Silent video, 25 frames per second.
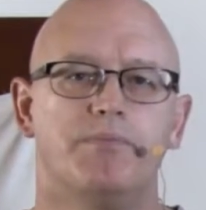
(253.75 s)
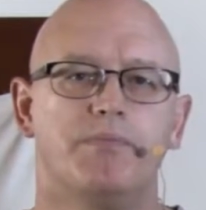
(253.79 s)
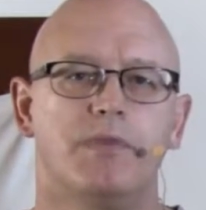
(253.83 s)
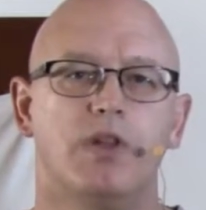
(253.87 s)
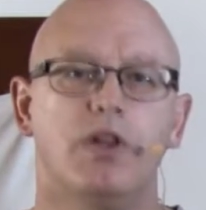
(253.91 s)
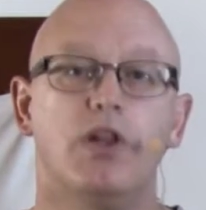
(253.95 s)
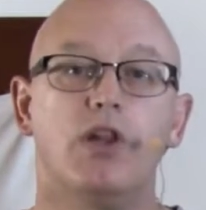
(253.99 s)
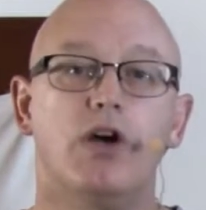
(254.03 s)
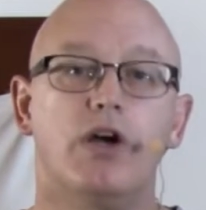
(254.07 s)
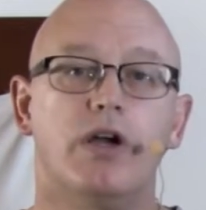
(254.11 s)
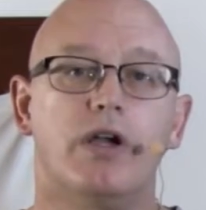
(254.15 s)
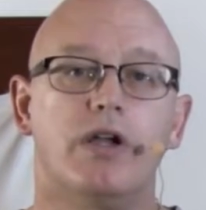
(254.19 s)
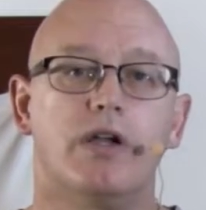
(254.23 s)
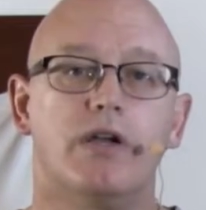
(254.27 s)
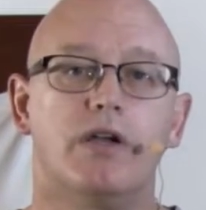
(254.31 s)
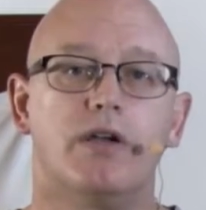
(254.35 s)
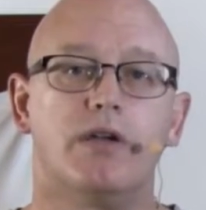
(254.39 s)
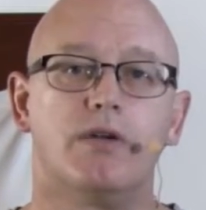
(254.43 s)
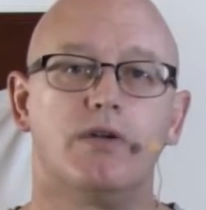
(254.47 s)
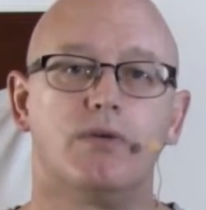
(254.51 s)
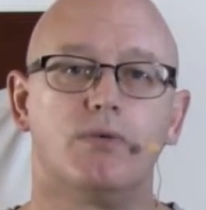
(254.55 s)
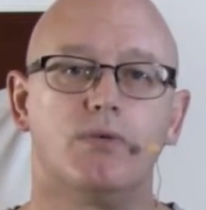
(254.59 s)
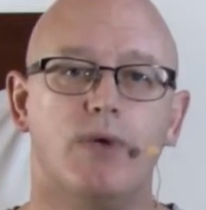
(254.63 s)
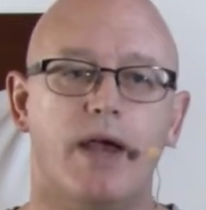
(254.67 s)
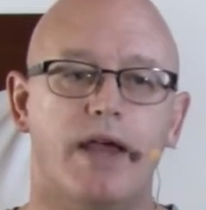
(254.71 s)
look
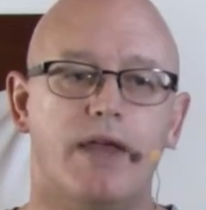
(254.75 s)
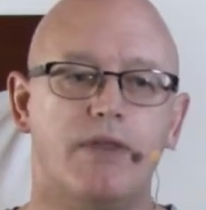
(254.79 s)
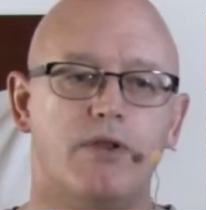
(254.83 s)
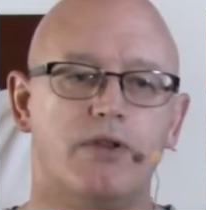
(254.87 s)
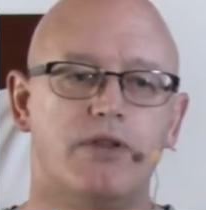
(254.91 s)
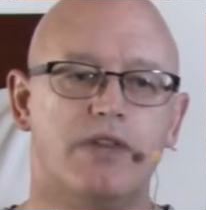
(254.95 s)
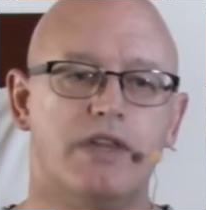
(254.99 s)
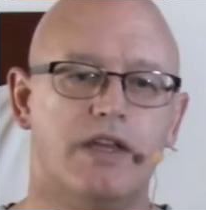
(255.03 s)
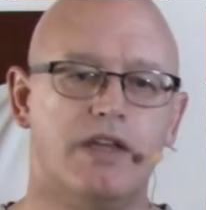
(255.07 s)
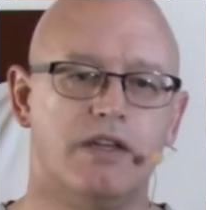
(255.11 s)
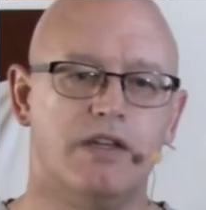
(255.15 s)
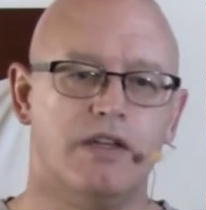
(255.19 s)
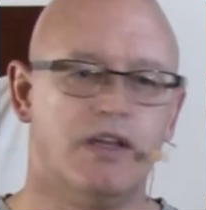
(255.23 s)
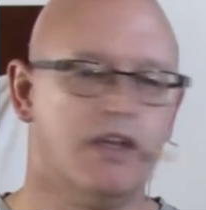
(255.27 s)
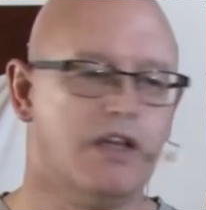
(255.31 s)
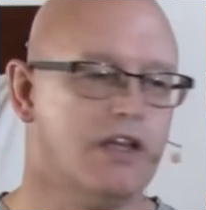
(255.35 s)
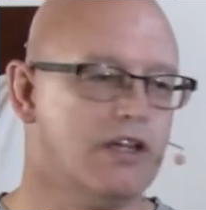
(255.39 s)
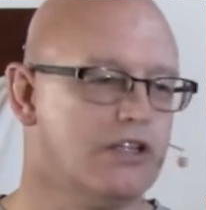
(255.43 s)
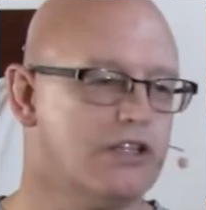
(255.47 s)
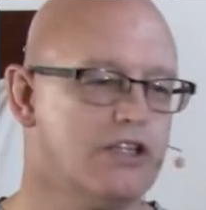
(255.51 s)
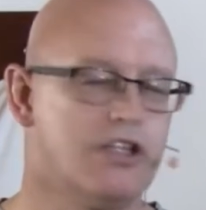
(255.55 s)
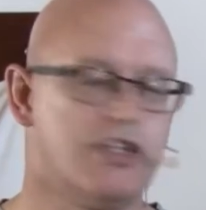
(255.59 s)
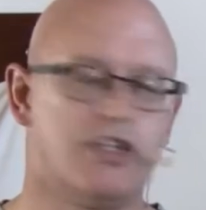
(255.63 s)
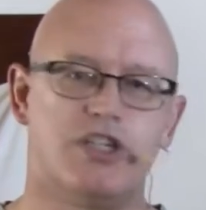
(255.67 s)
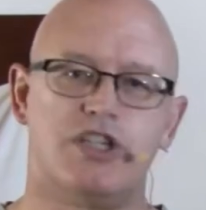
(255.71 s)
rather than
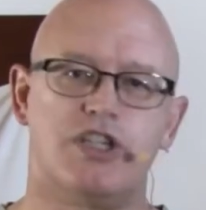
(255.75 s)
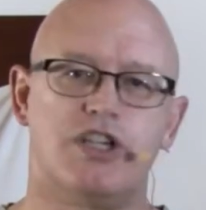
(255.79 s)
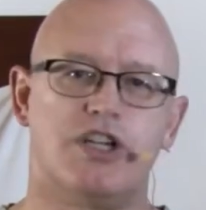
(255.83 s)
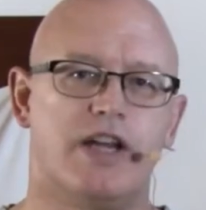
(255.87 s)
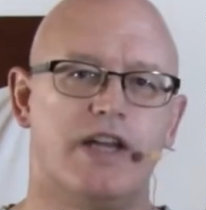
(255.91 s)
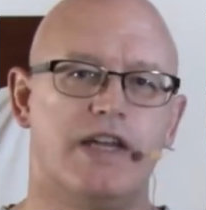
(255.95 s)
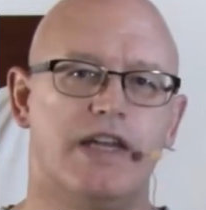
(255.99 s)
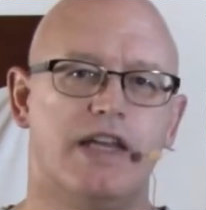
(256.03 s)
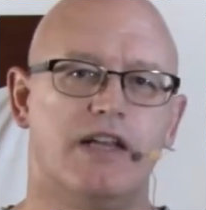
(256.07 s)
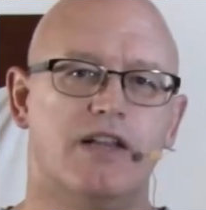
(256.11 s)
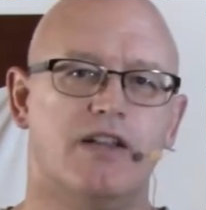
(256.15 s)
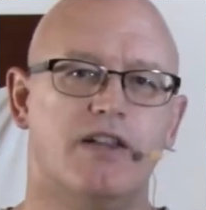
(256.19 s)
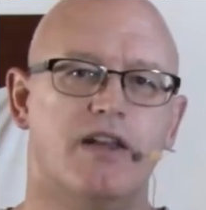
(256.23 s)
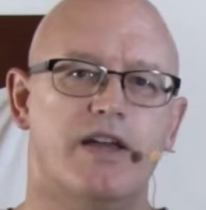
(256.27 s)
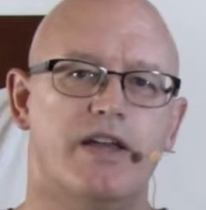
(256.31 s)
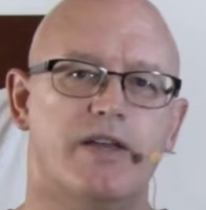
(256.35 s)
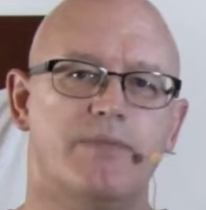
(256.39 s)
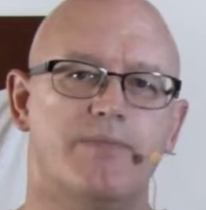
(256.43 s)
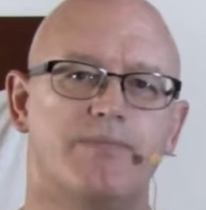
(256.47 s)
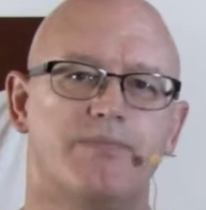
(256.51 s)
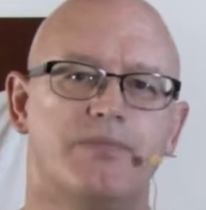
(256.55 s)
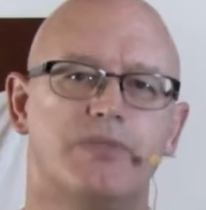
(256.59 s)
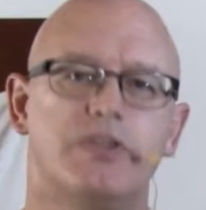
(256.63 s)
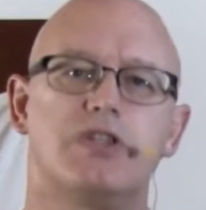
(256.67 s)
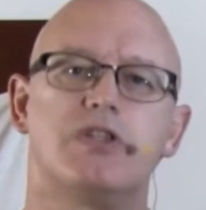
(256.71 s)
just shining a light.
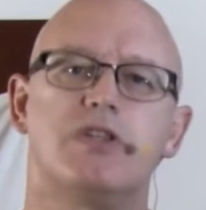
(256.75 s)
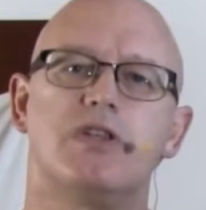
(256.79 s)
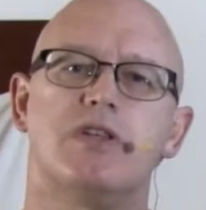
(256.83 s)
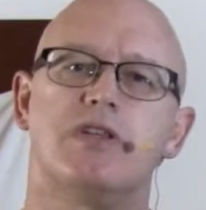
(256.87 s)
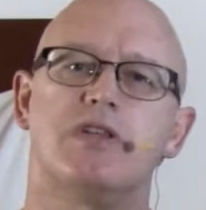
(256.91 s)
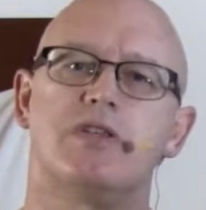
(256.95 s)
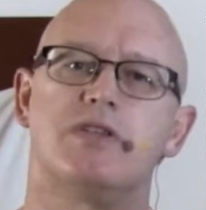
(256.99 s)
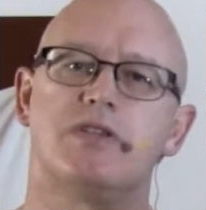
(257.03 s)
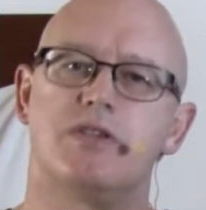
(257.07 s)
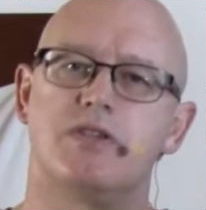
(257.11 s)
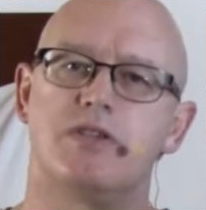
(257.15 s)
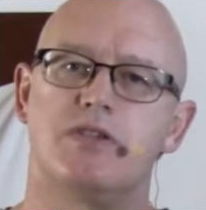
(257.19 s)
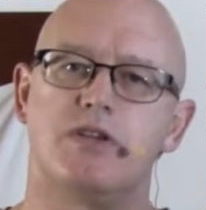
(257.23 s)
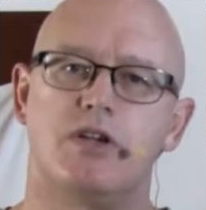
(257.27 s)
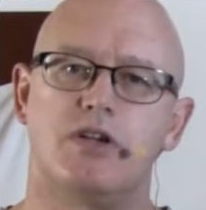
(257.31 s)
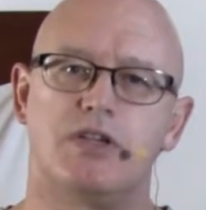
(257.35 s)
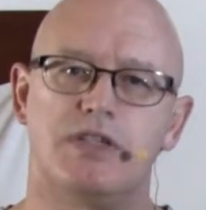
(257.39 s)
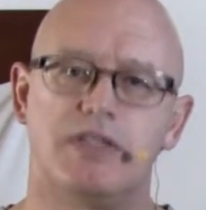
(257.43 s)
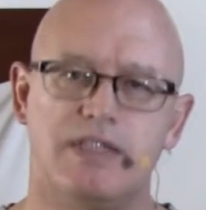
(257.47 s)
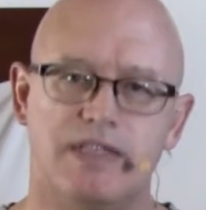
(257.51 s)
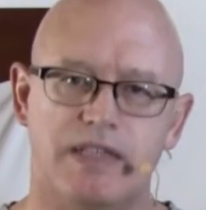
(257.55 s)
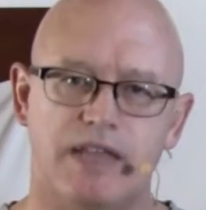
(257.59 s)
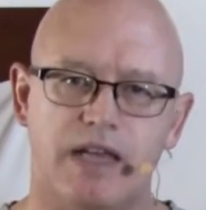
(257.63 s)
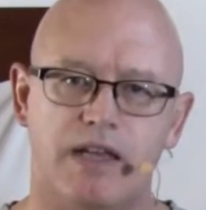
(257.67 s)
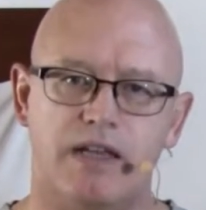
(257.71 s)
So this is our
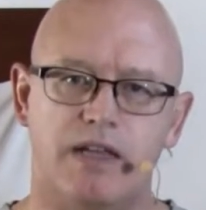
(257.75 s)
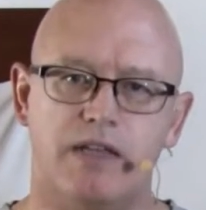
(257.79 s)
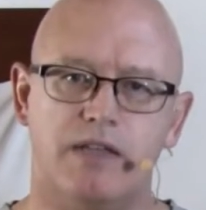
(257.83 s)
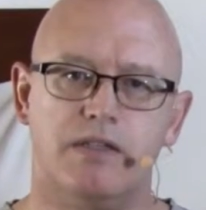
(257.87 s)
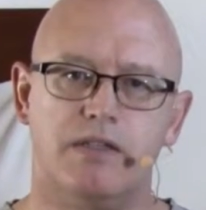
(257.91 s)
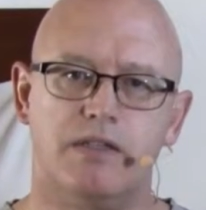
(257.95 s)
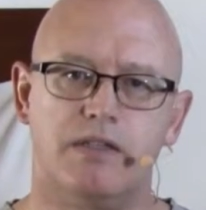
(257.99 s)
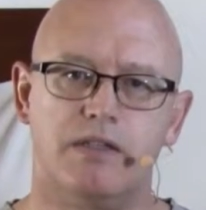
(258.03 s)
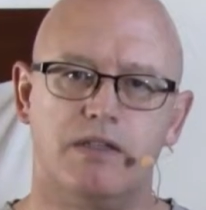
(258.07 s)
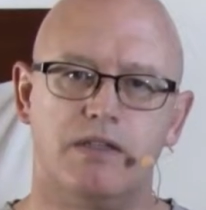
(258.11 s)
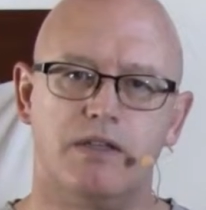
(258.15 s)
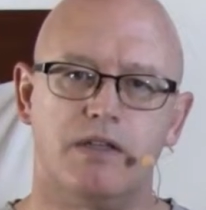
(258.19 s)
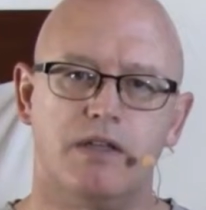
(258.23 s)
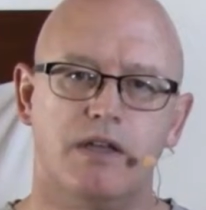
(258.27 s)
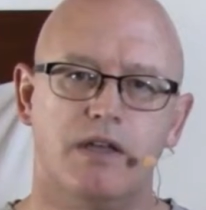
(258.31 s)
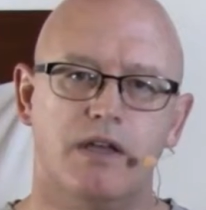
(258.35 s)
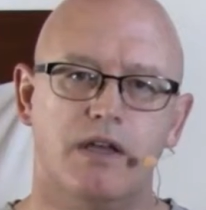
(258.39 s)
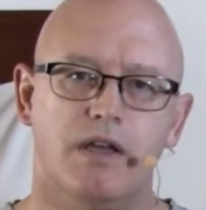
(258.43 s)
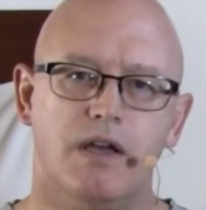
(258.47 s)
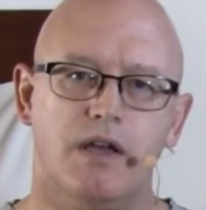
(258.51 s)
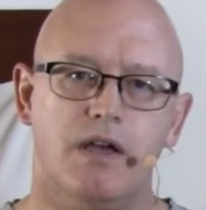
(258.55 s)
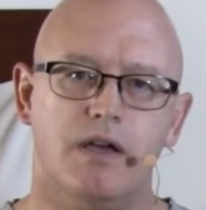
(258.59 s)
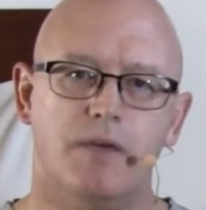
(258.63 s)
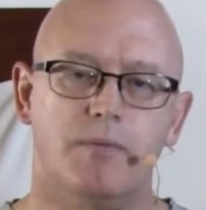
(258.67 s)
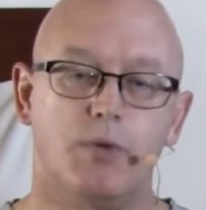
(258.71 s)
second
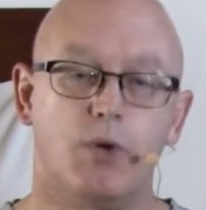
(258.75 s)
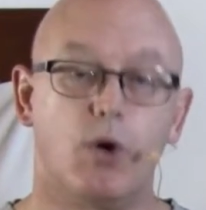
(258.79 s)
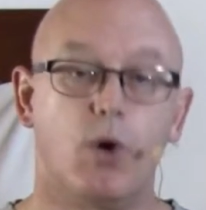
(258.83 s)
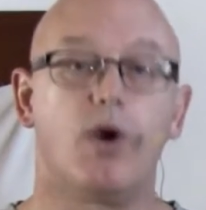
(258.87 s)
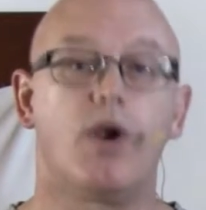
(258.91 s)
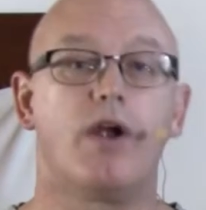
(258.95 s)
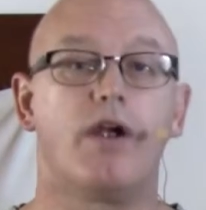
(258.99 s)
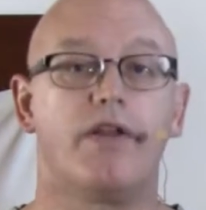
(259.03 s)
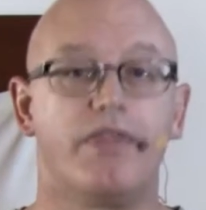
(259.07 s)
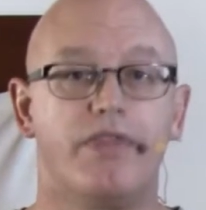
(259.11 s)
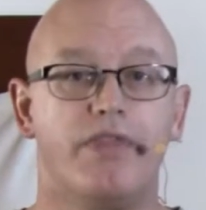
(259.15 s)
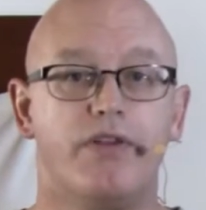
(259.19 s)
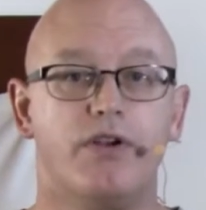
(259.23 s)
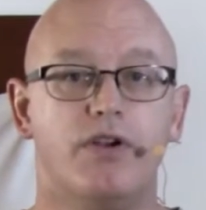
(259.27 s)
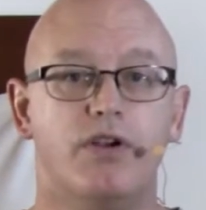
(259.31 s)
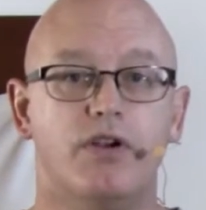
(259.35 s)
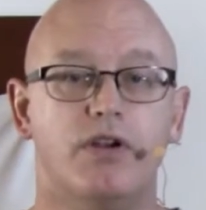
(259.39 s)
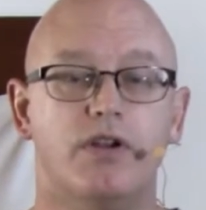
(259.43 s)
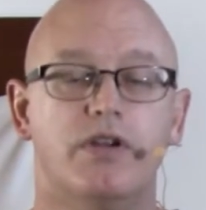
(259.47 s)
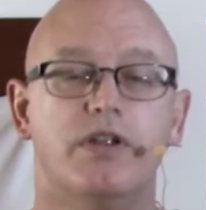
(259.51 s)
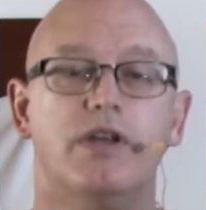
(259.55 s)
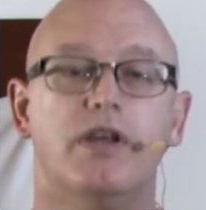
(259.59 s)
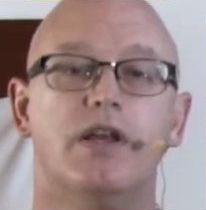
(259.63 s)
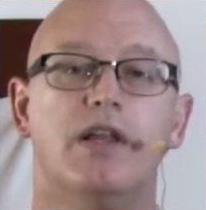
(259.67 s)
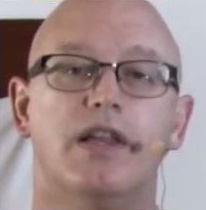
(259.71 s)
or our
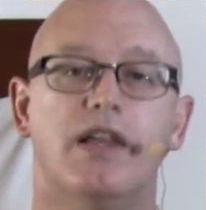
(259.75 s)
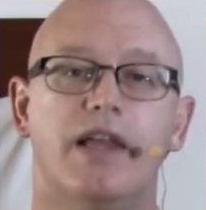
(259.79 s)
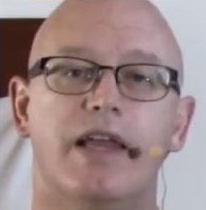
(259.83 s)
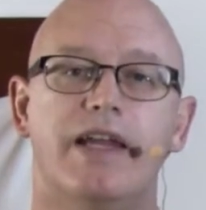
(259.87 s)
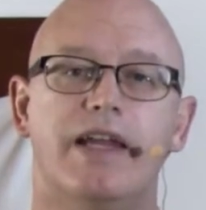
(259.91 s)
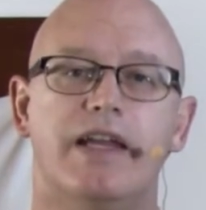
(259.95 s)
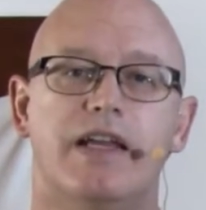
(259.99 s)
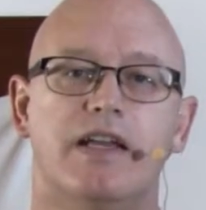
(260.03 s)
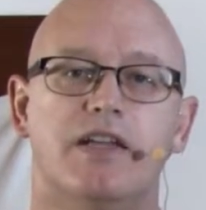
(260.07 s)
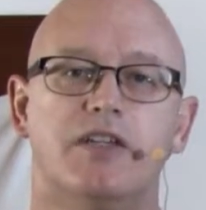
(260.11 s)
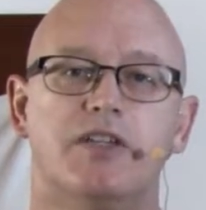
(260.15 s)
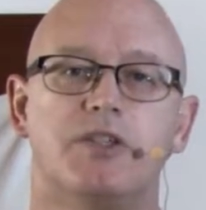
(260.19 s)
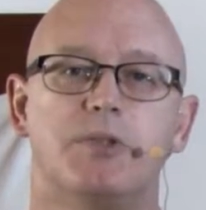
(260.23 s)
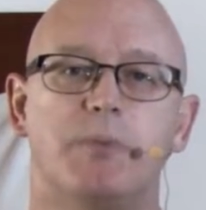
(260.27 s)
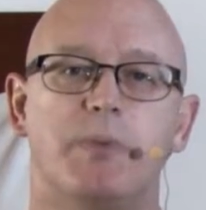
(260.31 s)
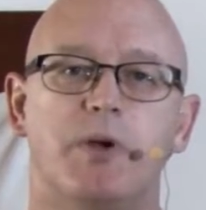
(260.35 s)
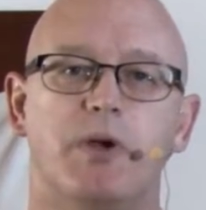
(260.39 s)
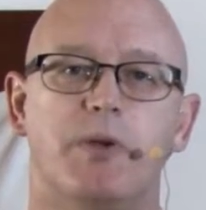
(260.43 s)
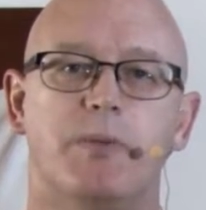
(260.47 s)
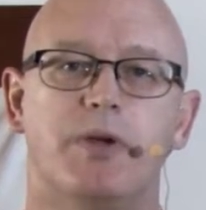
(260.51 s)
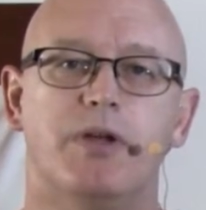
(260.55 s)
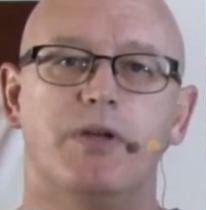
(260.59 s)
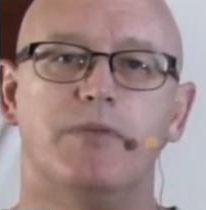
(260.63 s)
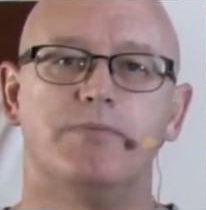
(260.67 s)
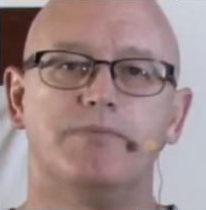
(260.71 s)
third lighting
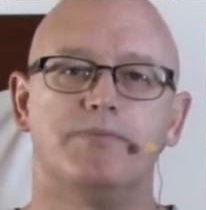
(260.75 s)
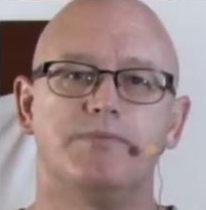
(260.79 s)
experiment.